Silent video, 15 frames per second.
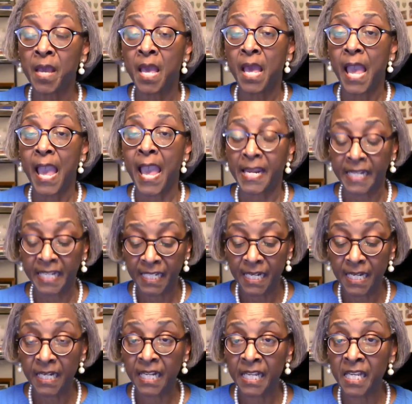and he
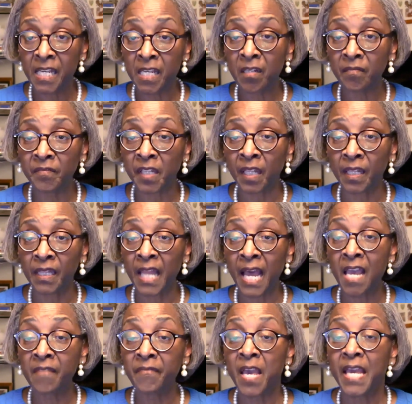lives a life.
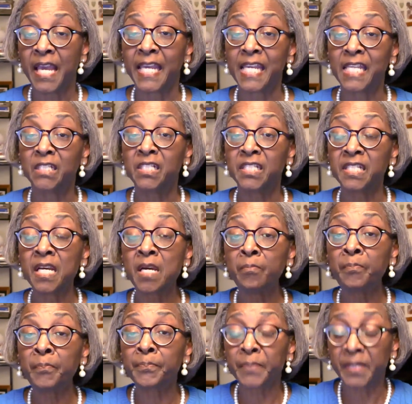In some
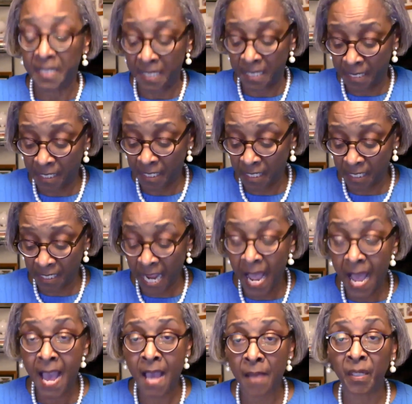
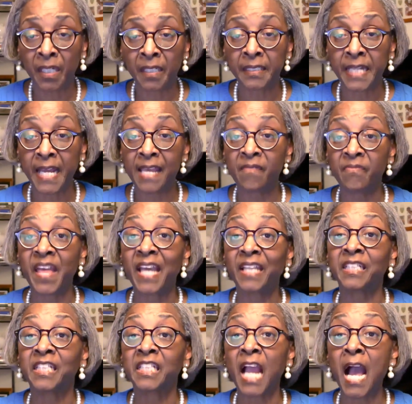time a day, that
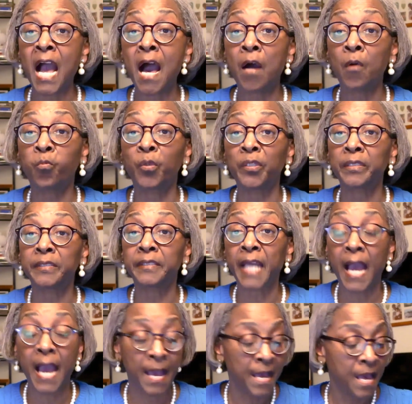child will
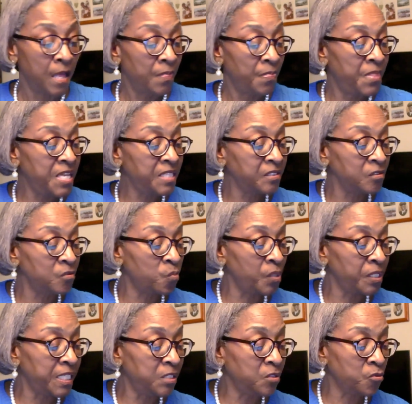die. This is what
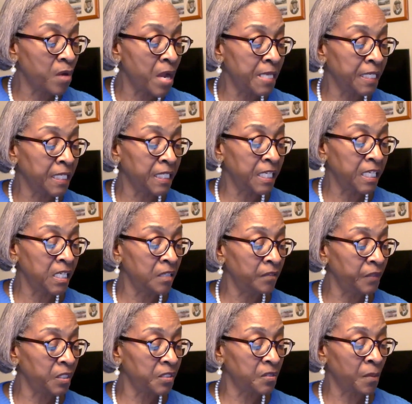he's trying to give
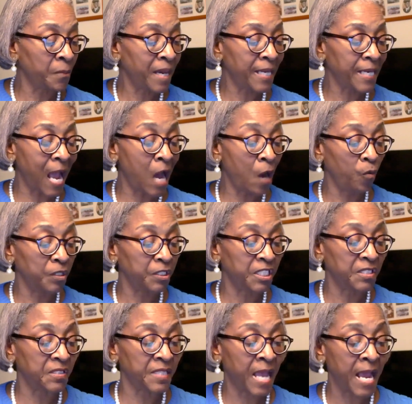us about our
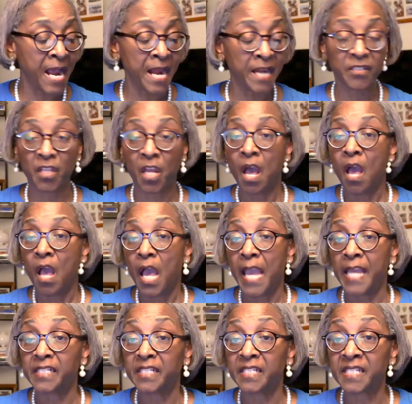desires and
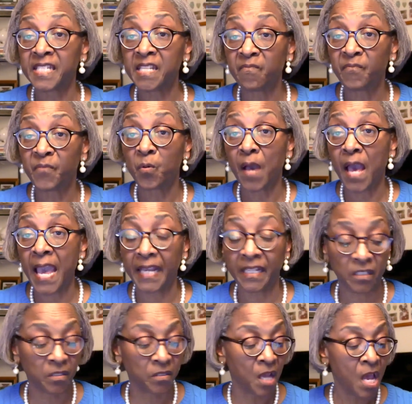sinful
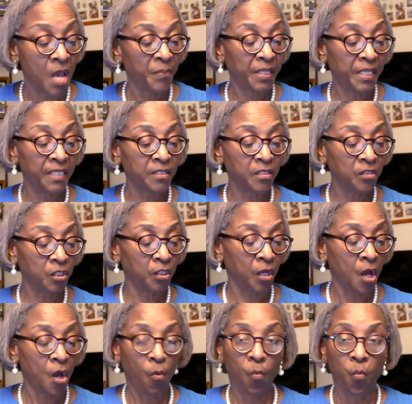actions. Because look,
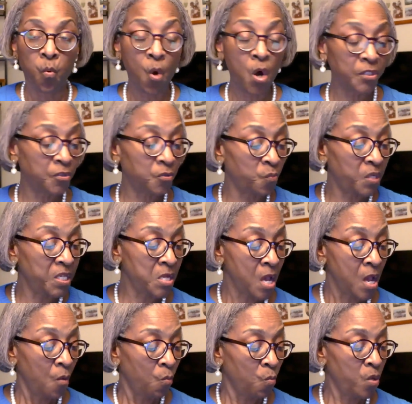once
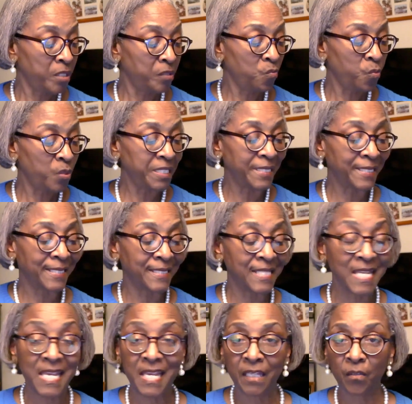when we
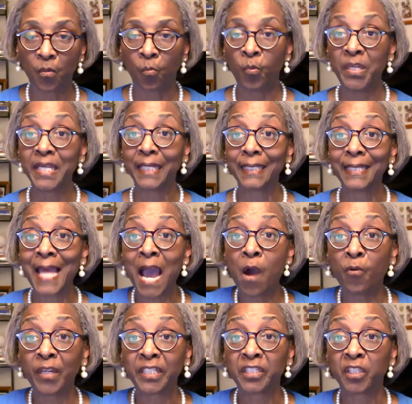sin, we allow
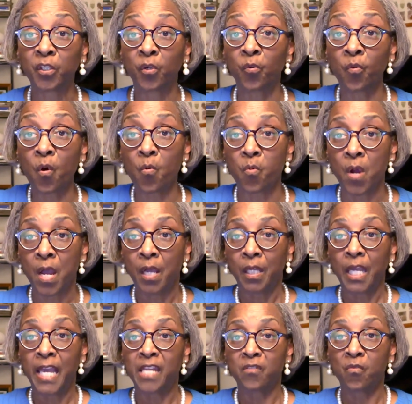it to grow
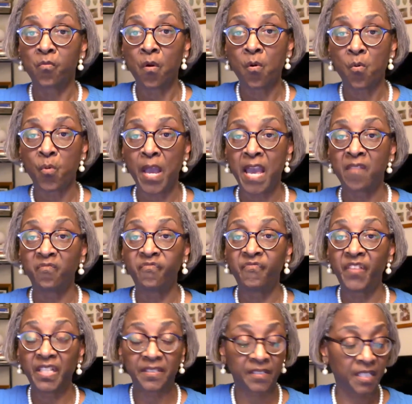and grow and
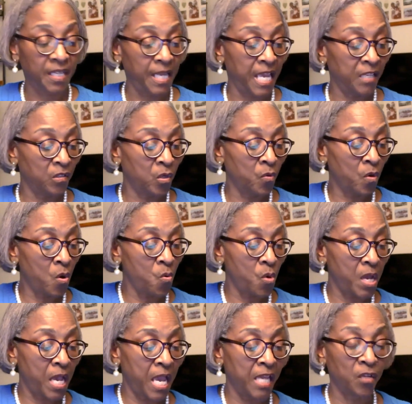fester and grow
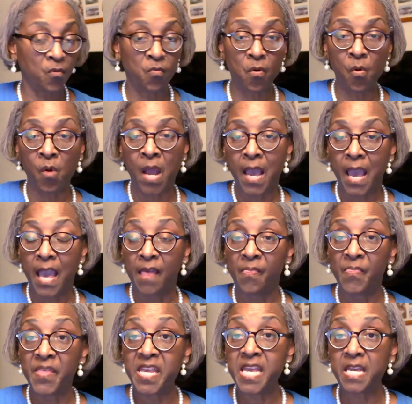and grow. And
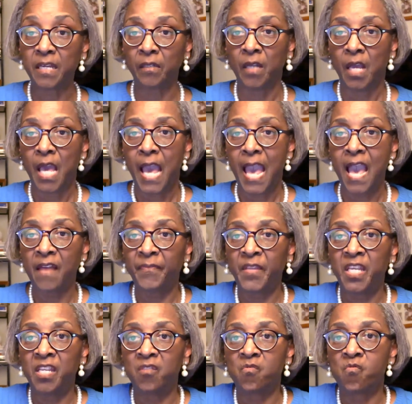then after
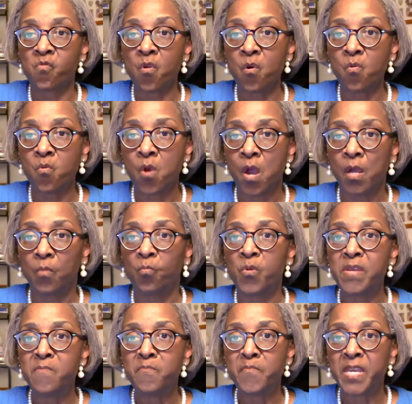it grow,
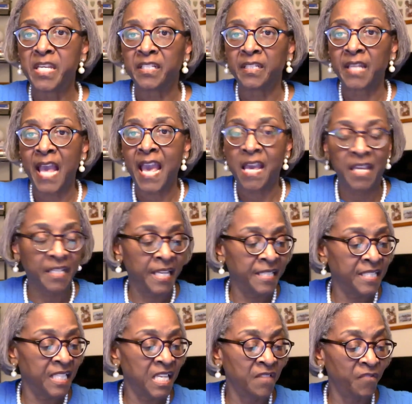it has
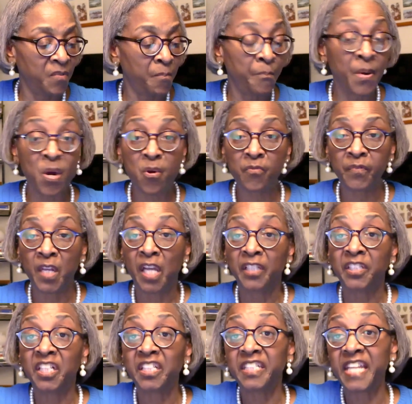given birth to
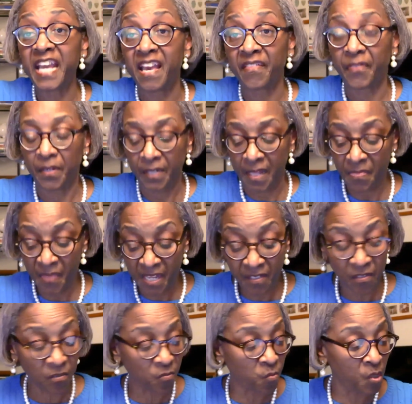death. Then this
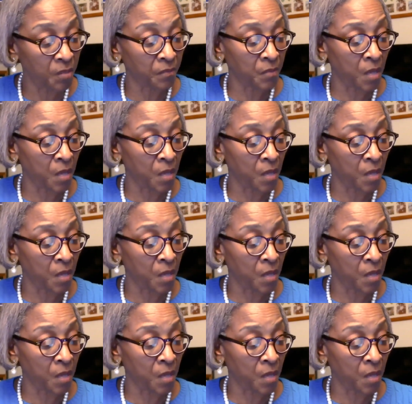is what